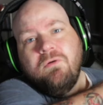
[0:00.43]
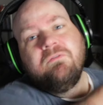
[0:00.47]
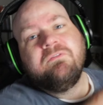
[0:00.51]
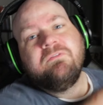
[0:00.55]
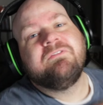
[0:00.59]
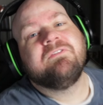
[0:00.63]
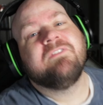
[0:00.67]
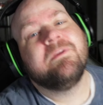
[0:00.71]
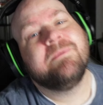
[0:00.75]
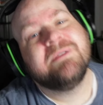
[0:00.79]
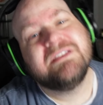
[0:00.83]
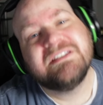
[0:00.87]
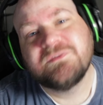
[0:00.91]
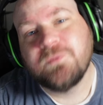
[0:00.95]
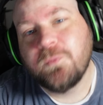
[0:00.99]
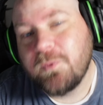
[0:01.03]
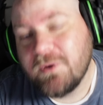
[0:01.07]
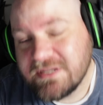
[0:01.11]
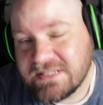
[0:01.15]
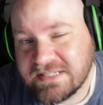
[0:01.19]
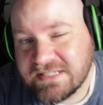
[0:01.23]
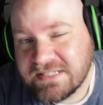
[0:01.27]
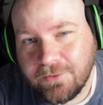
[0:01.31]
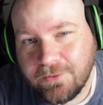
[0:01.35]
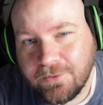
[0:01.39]
freebies, what
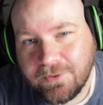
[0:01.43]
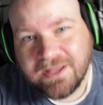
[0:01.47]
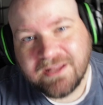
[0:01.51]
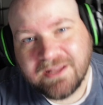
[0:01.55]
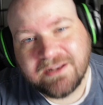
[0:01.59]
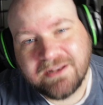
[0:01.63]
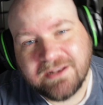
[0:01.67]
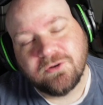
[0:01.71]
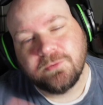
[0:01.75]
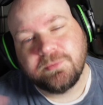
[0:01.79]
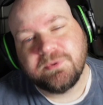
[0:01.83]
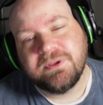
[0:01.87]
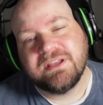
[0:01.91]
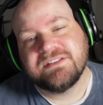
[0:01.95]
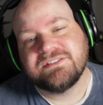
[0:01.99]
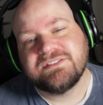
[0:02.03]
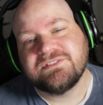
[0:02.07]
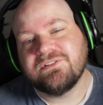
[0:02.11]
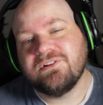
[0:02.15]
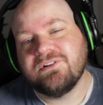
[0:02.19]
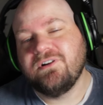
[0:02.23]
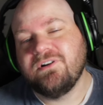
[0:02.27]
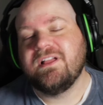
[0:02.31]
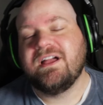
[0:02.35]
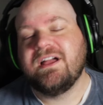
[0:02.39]
is going on? I hope you guys
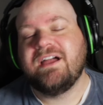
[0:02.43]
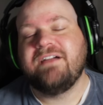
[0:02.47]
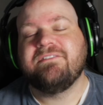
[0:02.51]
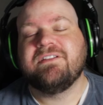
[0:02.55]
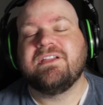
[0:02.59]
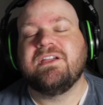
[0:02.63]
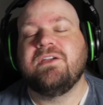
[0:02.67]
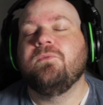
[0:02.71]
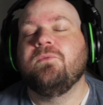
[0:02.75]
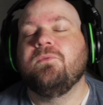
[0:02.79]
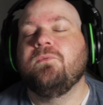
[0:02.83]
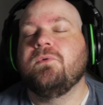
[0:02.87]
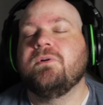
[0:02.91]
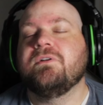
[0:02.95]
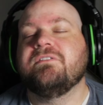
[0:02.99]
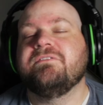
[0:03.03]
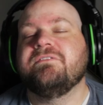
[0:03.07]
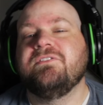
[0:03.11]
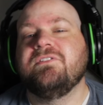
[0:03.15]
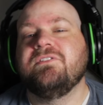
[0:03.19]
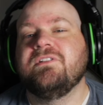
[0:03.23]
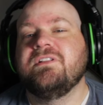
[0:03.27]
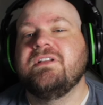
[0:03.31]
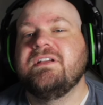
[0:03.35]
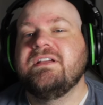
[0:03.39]
are all having a
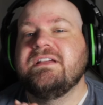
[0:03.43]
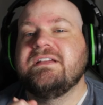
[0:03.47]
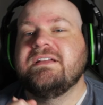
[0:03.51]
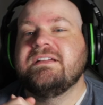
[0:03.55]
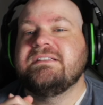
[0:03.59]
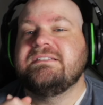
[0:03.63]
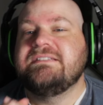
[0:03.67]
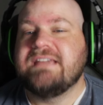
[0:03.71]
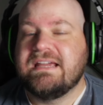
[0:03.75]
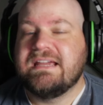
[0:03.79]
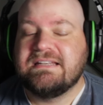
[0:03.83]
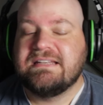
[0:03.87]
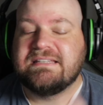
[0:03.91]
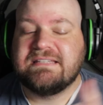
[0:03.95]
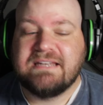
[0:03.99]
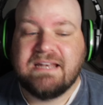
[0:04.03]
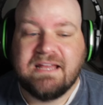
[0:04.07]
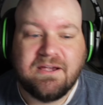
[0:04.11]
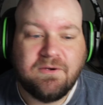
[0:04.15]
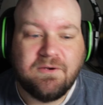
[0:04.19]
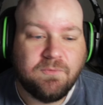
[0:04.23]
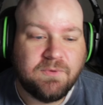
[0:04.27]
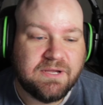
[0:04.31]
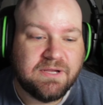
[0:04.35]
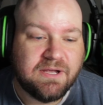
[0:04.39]
wonderful day.
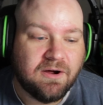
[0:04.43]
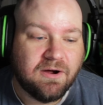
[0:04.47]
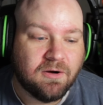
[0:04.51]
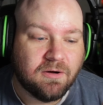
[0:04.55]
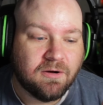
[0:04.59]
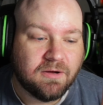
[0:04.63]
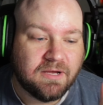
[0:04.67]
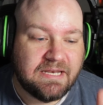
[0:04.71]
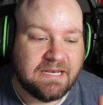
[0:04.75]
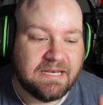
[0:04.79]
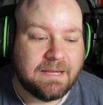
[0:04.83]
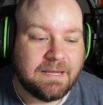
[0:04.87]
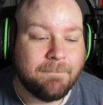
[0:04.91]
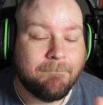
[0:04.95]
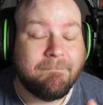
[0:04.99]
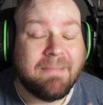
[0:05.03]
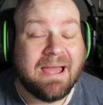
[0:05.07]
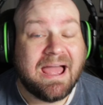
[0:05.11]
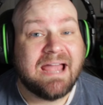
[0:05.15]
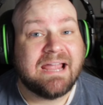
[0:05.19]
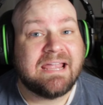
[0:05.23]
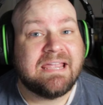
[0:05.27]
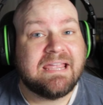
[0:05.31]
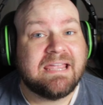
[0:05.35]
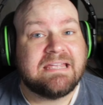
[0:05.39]
Today we are getting
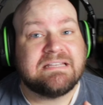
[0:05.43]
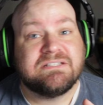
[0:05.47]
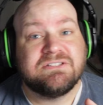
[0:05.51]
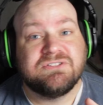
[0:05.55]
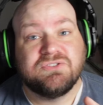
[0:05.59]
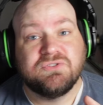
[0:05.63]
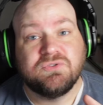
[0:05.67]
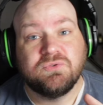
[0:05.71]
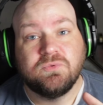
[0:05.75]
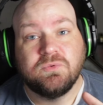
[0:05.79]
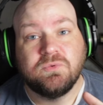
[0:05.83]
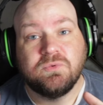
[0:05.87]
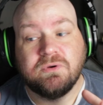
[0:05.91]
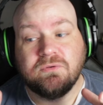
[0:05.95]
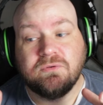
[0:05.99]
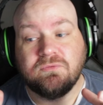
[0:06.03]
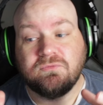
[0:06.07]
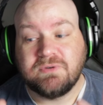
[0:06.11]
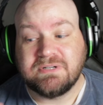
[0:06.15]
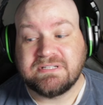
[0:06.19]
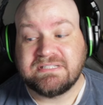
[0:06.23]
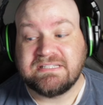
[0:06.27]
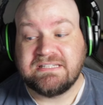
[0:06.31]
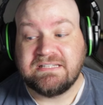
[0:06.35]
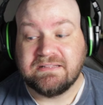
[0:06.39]
back into
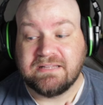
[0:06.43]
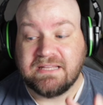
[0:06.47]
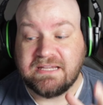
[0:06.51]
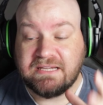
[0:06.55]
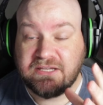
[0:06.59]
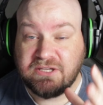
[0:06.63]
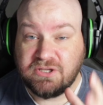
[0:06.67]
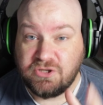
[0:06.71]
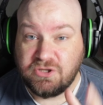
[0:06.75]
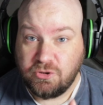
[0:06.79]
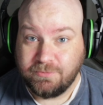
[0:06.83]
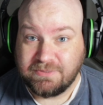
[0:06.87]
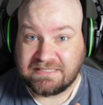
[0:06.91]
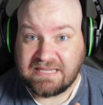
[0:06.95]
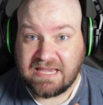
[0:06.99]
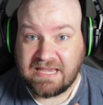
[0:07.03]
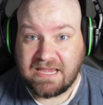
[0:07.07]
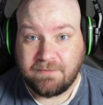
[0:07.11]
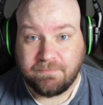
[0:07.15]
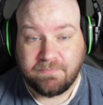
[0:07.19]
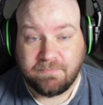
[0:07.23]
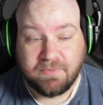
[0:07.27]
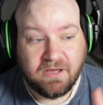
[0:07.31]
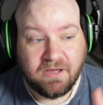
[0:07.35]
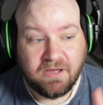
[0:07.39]
Rusty Lake Cube
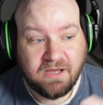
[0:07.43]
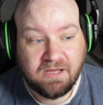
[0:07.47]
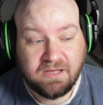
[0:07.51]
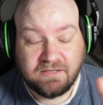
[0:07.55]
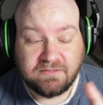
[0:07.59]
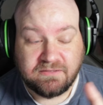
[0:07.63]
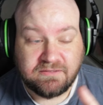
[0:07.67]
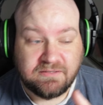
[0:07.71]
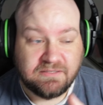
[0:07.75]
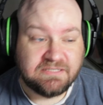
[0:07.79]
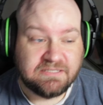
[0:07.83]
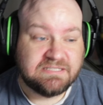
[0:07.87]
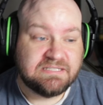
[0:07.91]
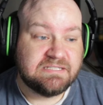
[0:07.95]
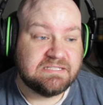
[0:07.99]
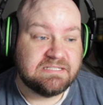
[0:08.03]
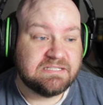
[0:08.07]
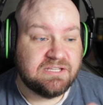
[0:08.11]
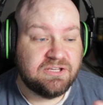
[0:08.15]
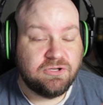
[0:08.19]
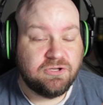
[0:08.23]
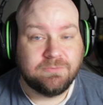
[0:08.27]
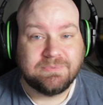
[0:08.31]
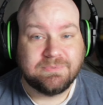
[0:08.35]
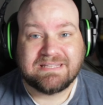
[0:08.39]
Escape. Uh, this is
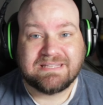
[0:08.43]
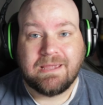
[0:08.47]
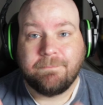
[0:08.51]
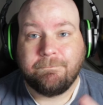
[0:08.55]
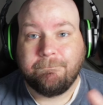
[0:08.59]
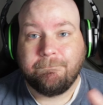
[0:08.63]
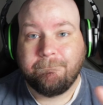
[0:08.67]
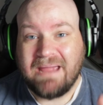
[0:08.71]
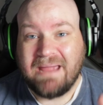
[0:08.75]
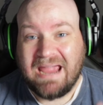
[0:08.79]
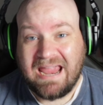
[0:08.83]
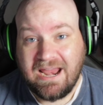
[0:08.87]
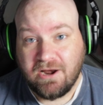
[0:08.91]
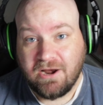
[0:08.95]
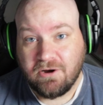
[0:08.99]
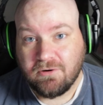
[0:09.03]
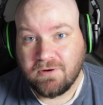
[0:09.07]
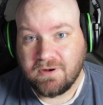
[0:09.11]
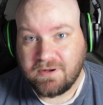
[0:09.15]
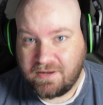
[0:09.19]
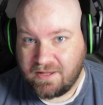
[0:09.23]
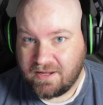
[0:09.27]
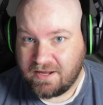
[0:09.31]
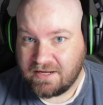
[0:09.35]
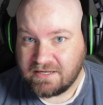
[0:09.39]
Cube Escape
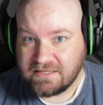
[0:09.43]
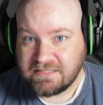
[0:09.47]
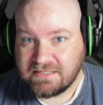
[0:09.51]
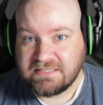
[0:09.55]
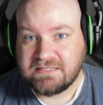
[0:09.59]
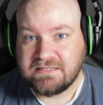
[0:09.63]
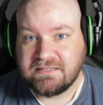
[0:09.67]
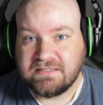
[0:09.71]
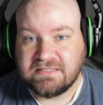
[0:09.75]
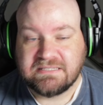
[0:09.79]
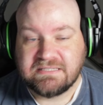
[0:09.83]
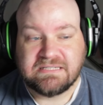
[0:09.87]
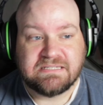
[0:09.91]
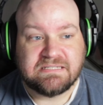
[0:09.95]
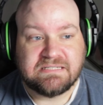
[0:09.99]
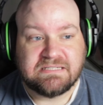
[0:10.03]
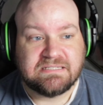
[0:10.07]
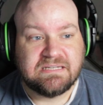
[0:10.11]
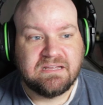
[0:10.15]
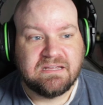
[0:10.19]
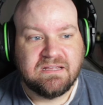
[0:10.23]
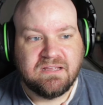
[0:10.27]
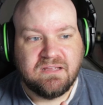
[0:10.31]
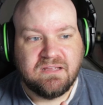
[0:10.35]
Paradox. This is